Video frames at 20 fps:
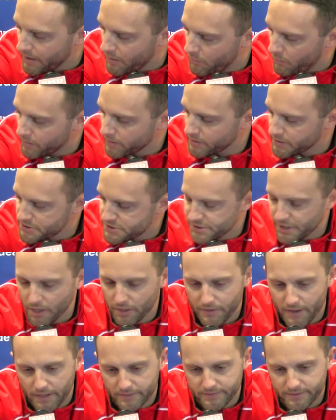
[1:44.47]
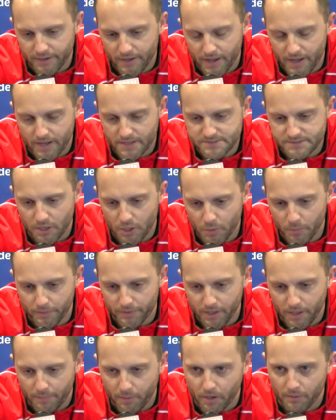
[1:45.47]
I wanted to share that today as I
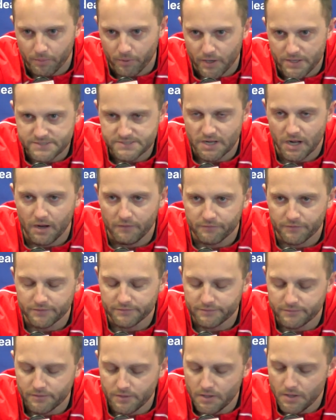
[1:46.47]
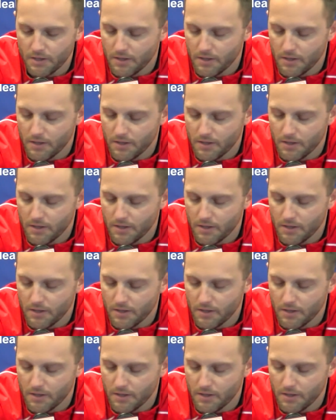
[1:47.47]
opened up our press conference